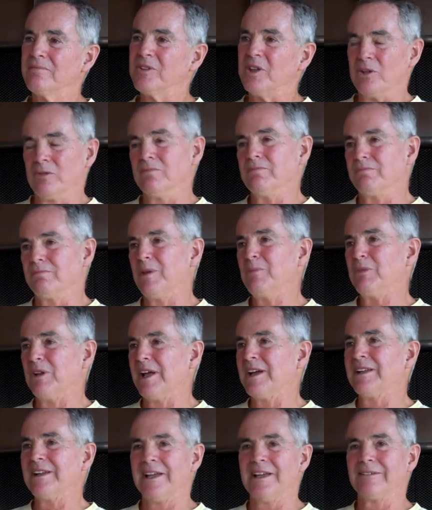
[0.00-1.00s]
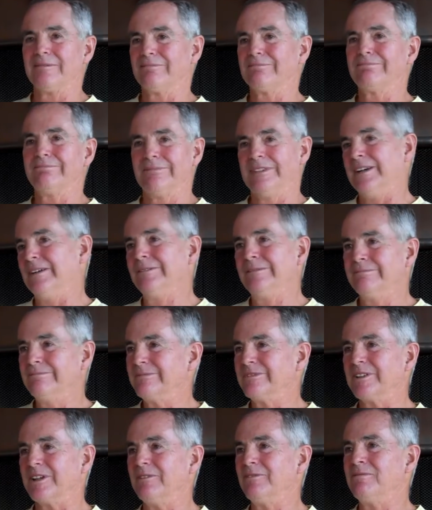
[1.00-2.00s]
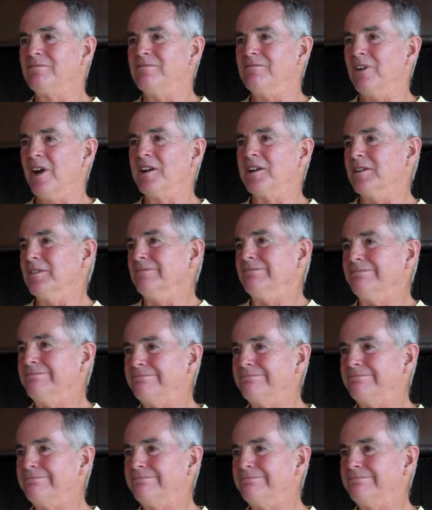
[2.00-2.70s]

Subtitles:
so people had to get stuff running.